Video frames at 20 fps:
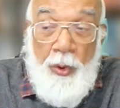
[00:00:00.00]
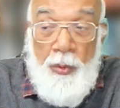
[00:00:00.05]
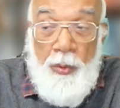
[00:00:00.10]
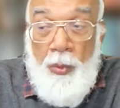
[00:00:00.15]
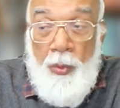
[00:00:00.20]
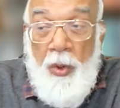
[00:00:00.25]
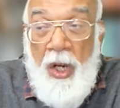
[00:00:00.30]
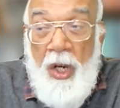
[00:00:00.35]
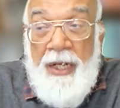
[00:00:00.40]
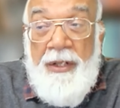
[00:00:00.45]

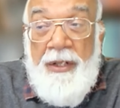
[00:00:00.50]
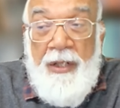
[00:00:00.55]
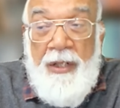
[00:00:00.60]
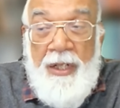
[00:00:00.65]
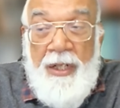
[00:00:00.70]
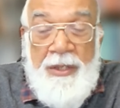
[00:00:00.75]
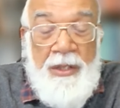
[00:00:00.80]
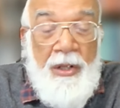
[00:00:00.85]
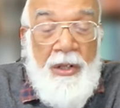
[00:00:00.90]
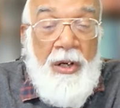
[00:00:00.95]
Why it
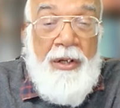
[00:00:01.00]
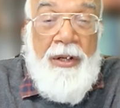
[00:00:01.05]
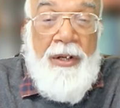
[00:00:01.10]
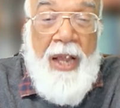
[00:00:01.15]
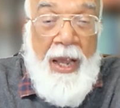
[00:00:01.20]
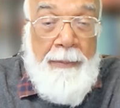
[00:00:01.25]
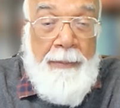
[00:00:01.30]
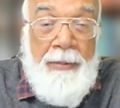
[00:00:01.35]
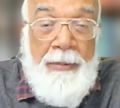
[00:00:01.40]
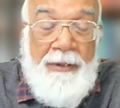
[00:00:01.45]
does
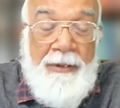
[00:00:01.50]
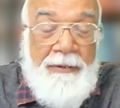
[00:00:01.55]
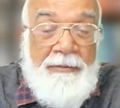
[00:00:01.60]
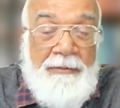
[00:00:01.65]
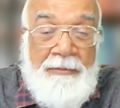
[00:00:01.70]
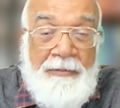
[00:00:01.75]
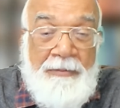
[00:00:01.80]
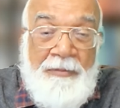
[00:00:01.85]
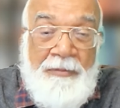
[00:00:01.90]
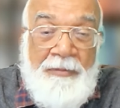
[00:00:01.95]
not
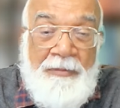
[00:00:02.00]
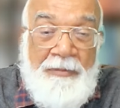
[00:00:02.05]
happen?